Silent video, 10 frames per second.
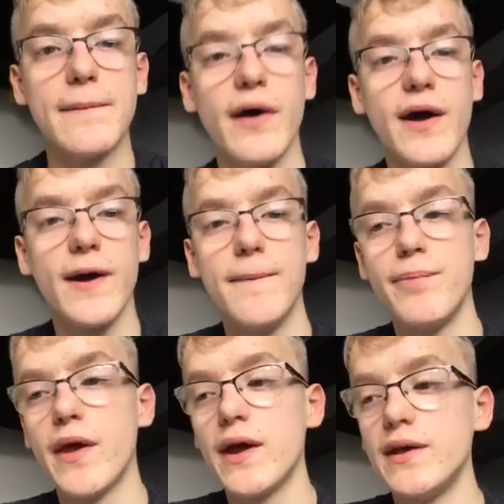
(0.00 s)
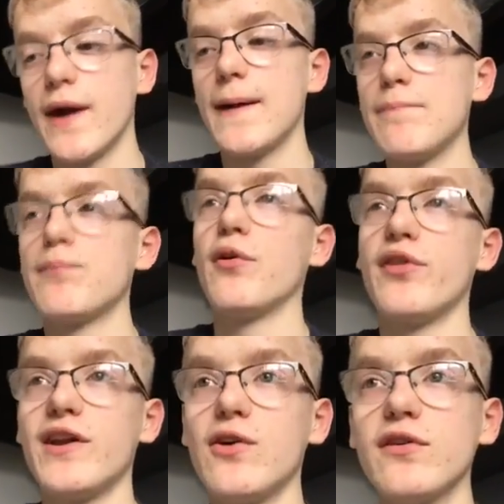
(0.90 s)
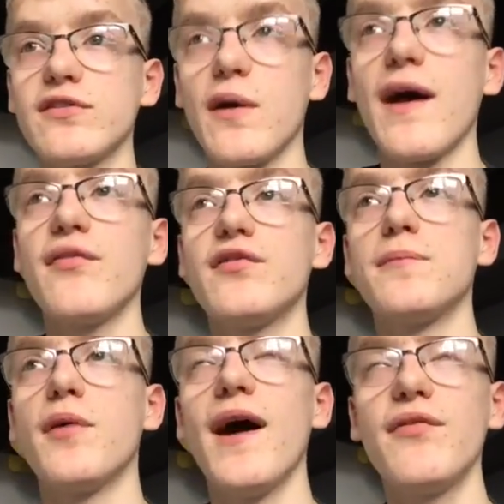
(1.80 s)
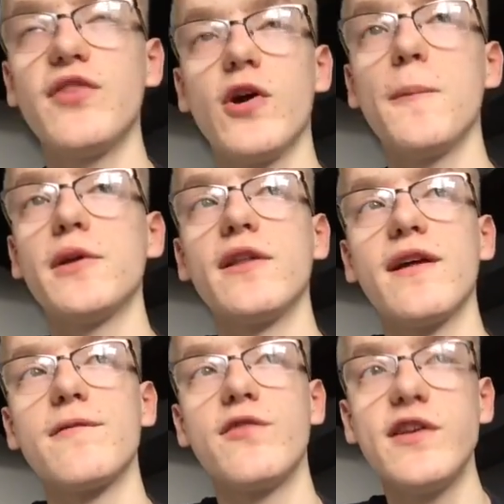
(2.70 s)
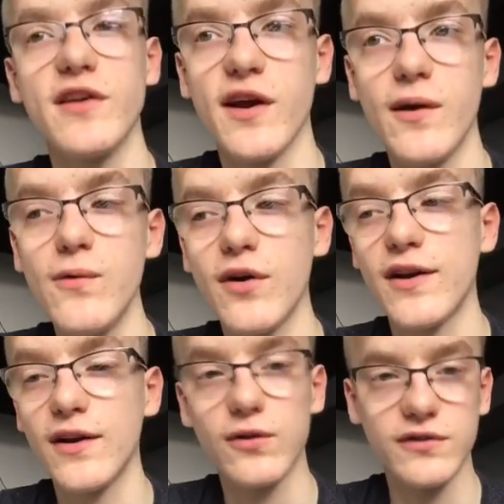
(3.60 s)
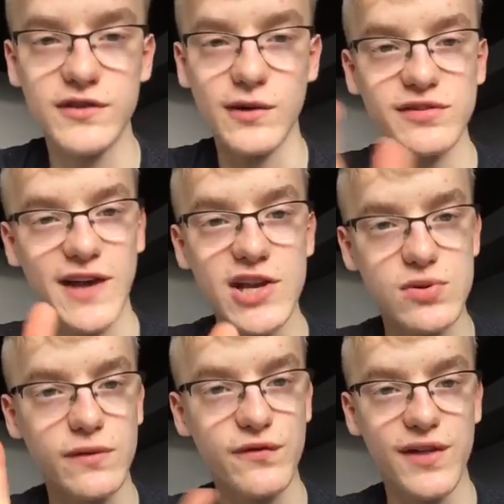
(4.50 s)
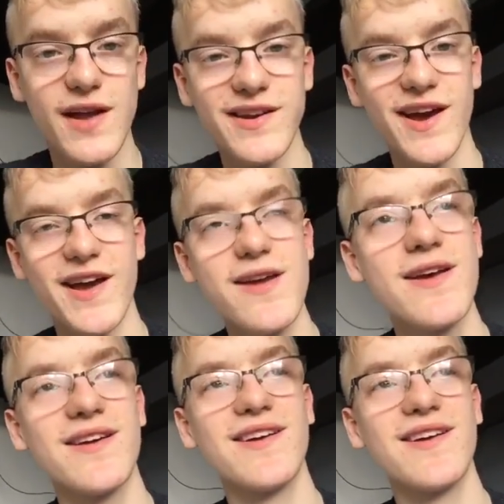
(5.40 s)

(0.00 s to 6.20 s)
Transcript: But yeah, but then I also after I uploaded that video, when it, you know, scheduled for that day,